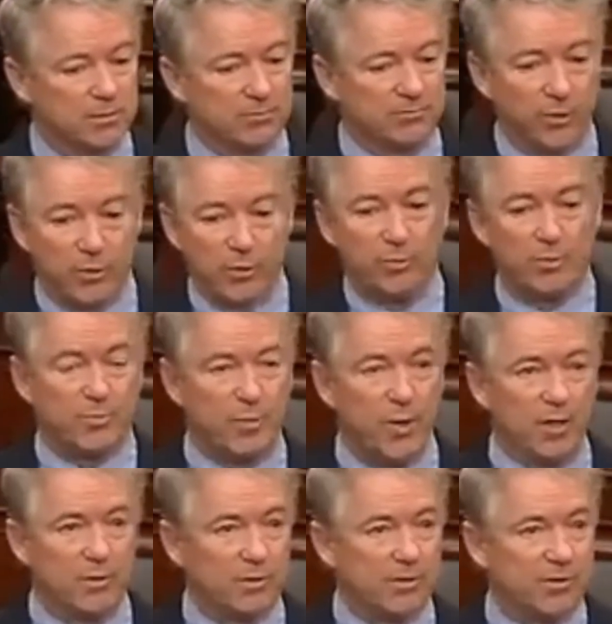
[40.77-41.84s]
first
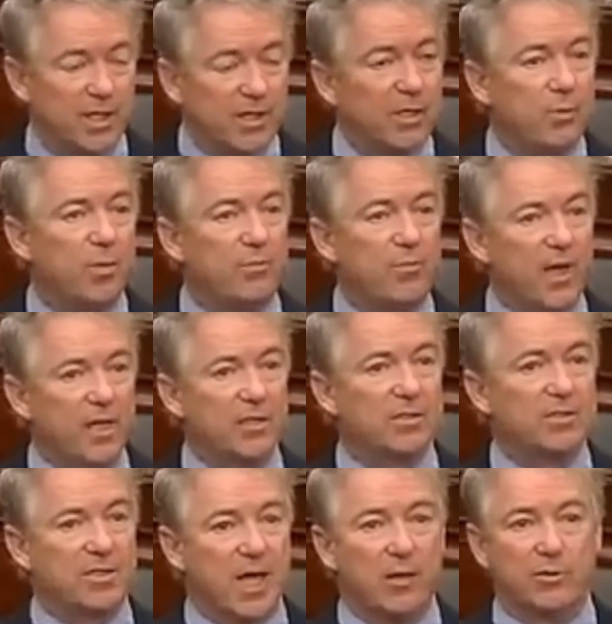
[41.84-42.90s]
responders. I think we pay the
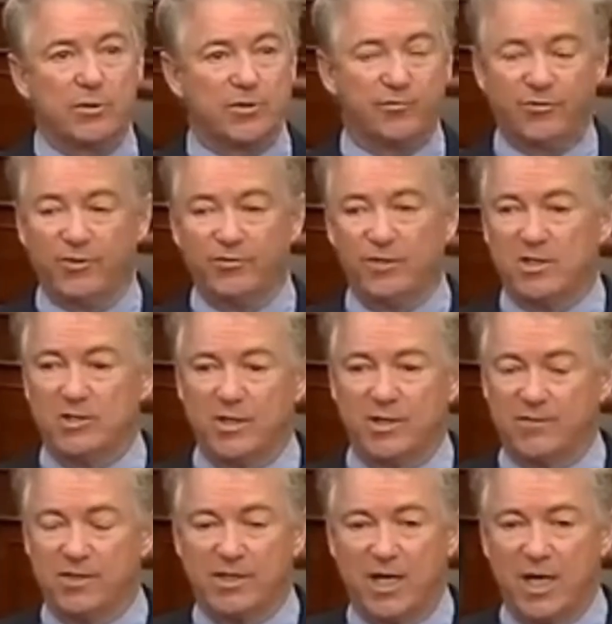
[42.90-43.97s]
salaries of
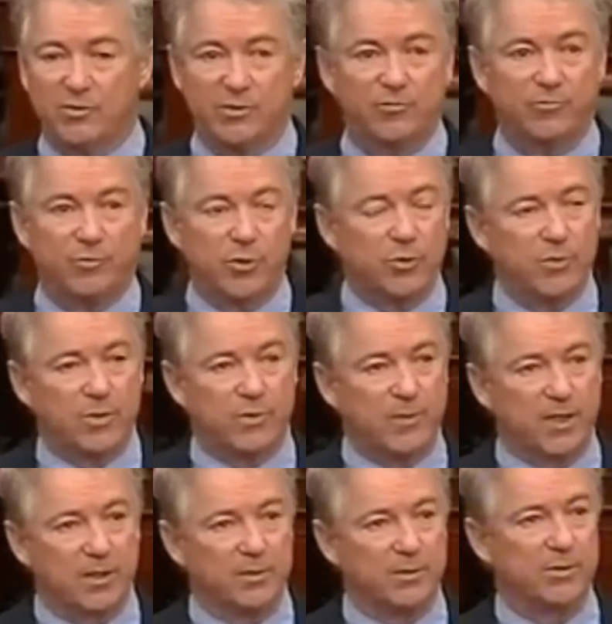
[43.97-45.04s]
57,000 first
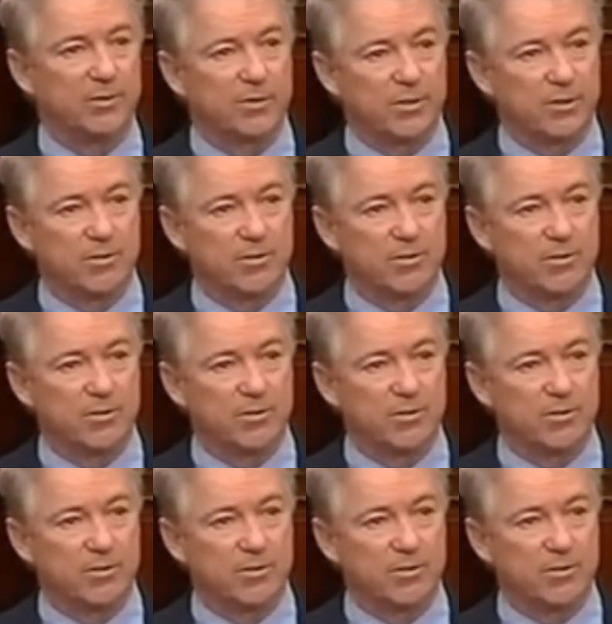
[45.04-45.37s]
responders.